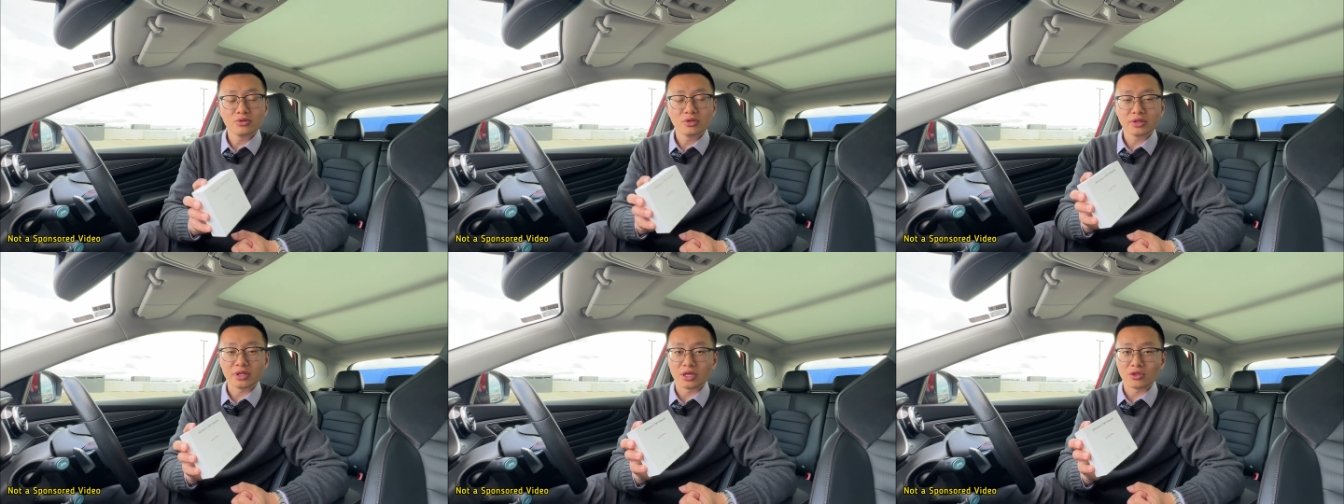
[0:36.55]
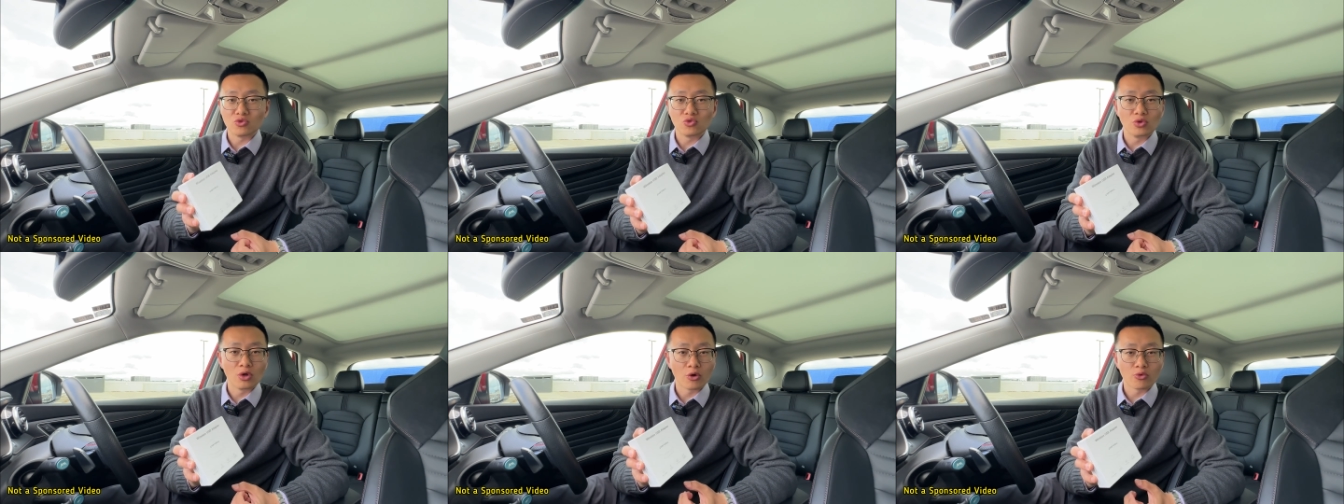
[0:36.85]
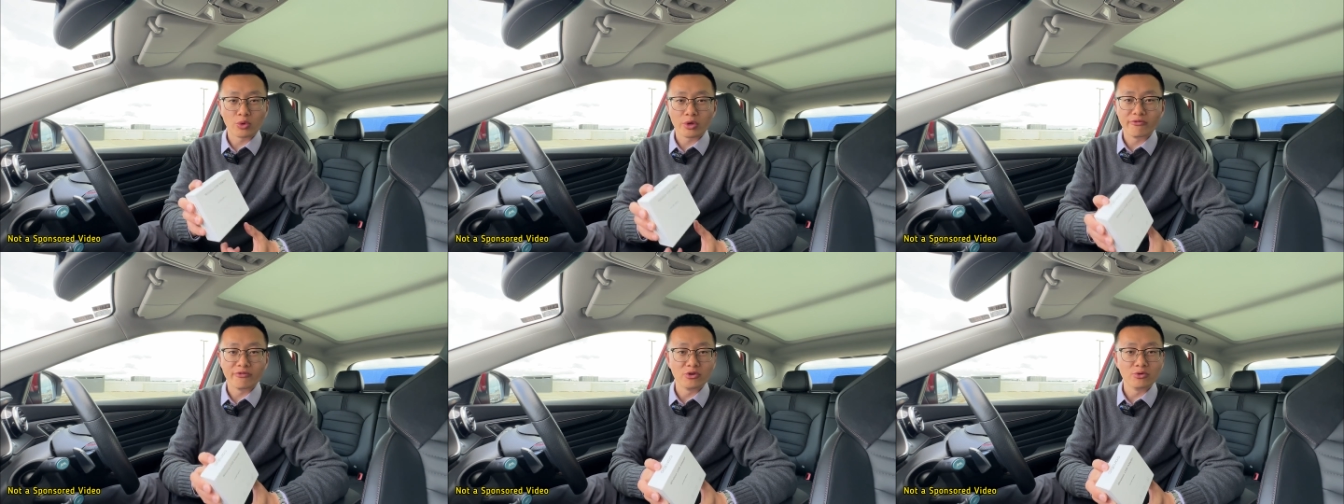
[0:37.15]
They do not
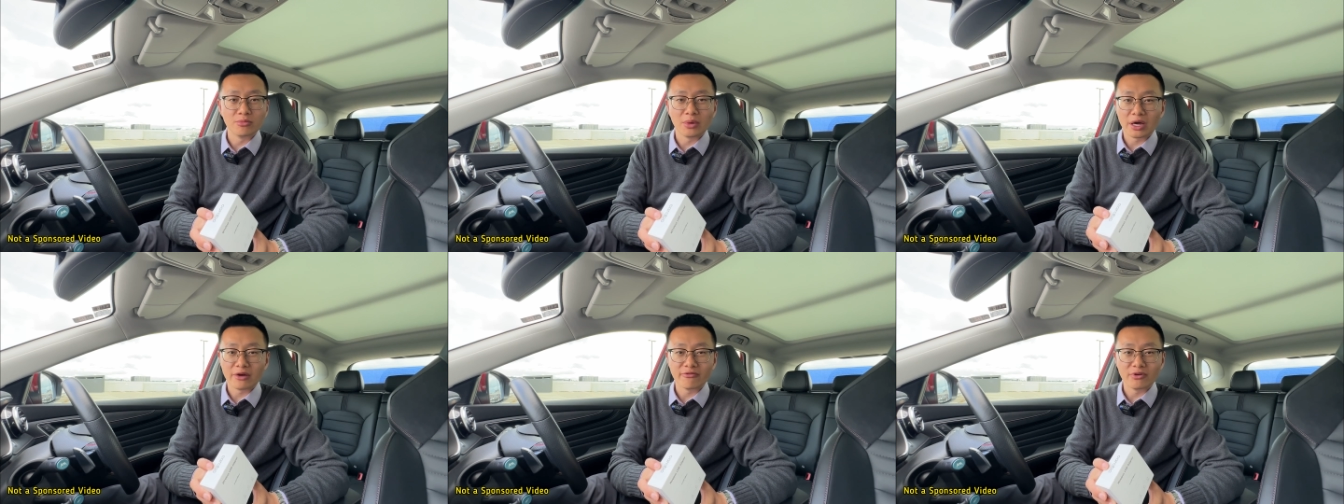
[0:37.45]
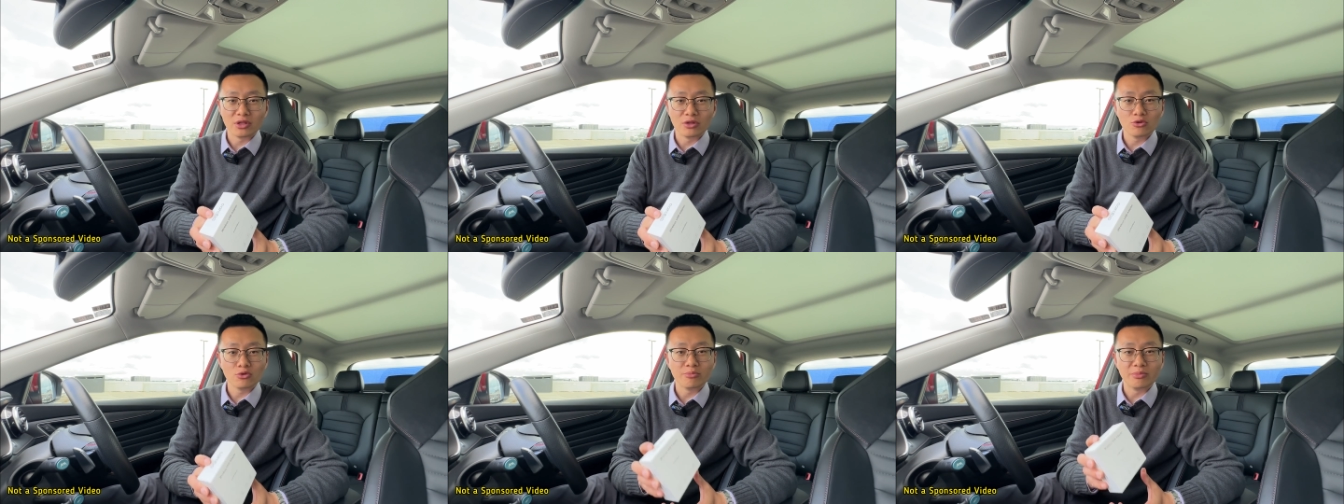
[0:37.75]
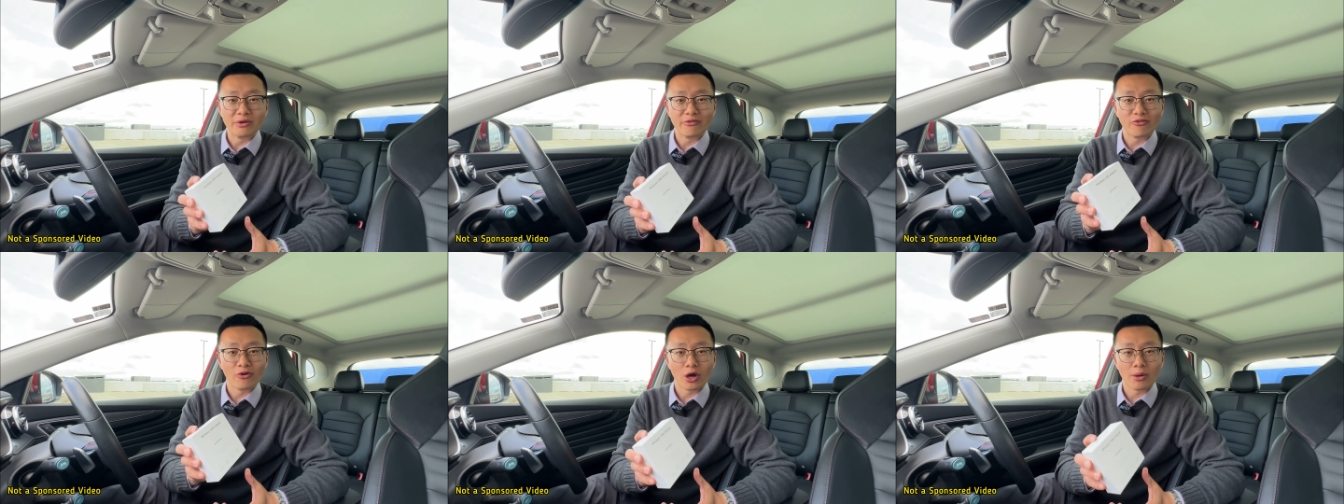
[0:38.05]
review my video
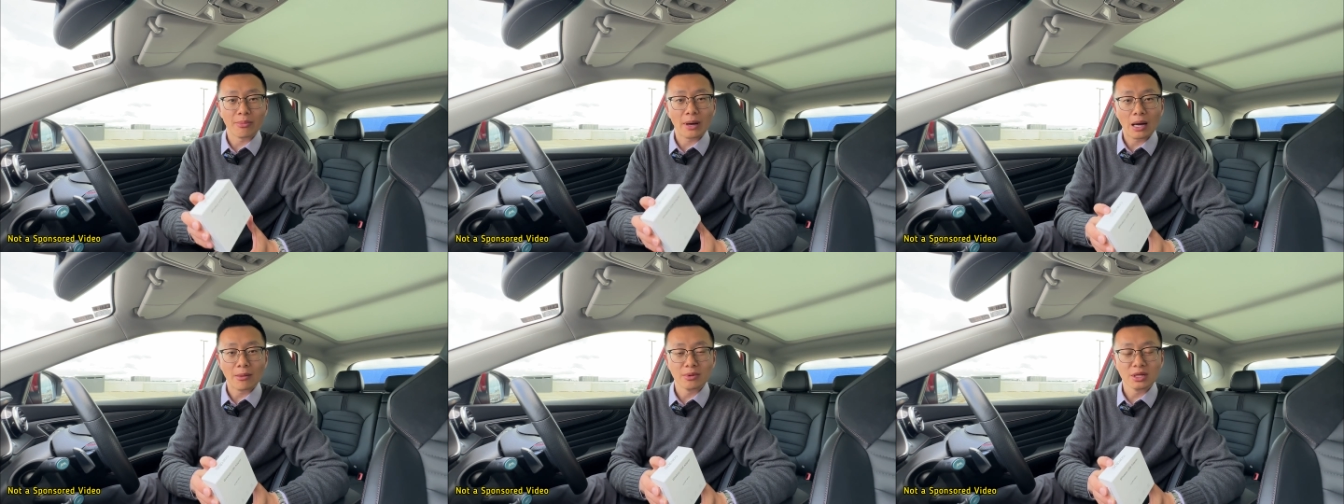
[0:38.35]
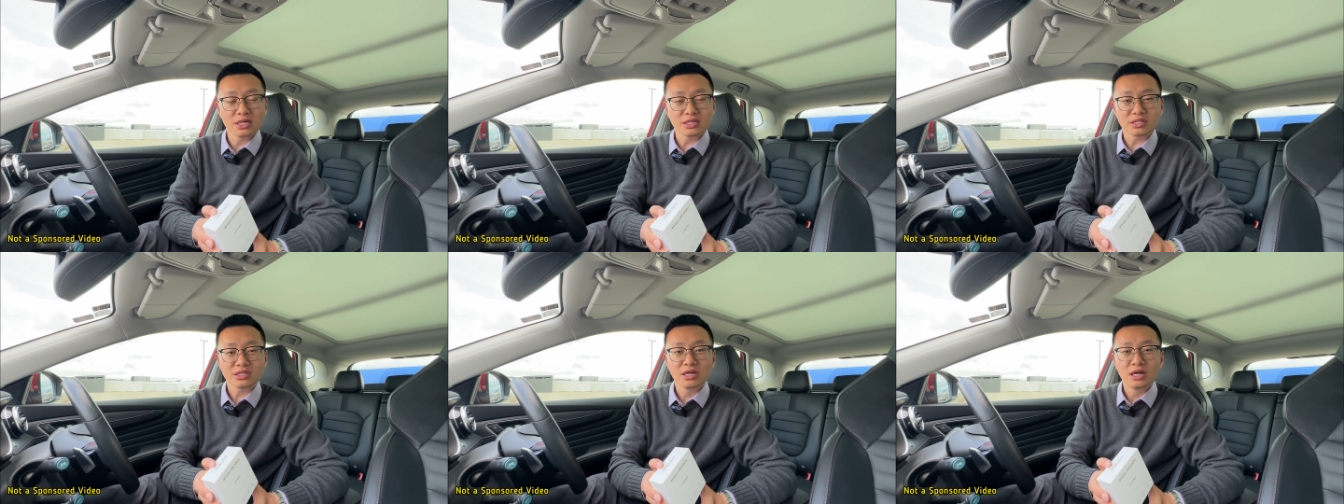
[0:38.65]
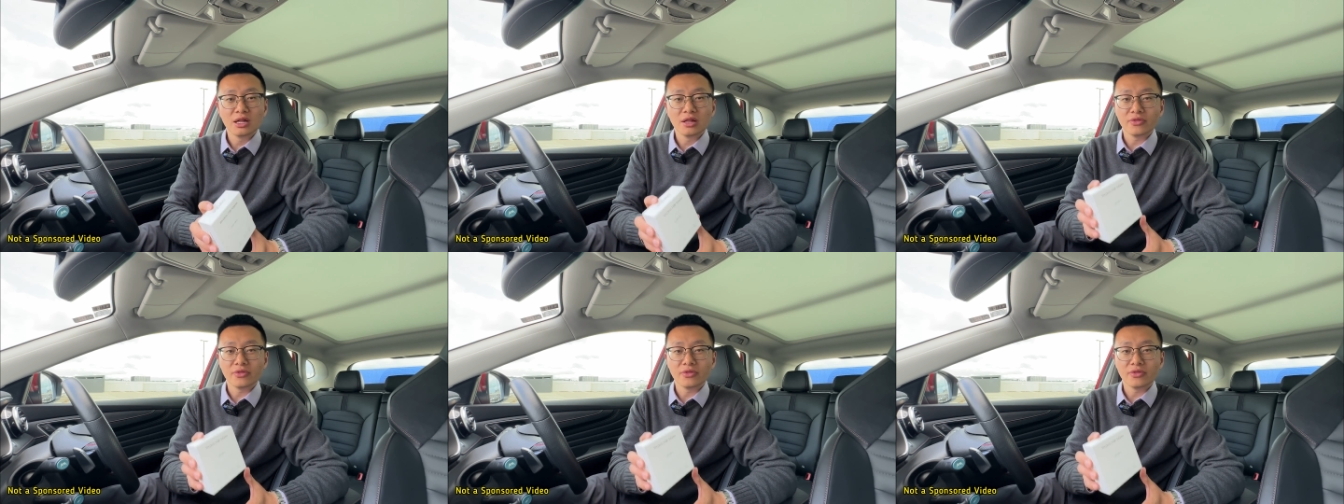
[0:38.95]
before I publish.